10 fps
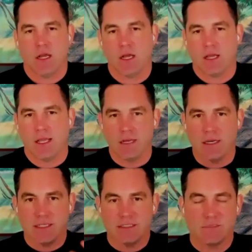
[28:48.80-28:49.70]
Uh,
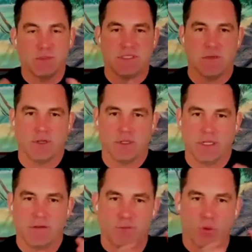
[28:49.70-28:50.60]
and it is
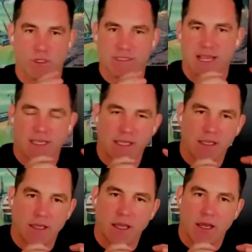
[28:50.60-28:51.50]
specifically for
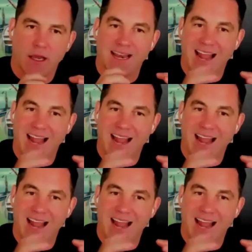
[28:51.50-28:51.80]
taking uh,